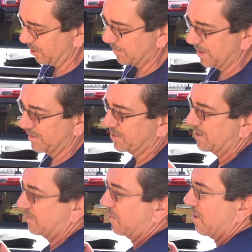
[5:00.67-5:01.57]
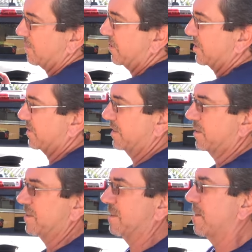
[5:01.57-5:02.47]
top gifts for our viewers, it
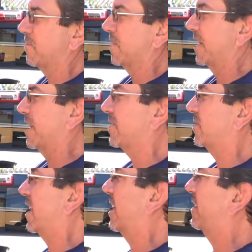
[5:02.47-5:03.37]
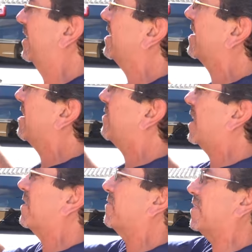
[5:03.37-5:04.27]
does come with a kickstand and it's kind of
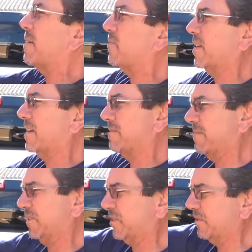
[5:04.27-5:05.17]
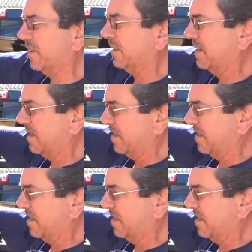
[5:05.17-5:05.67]
like a fabric material,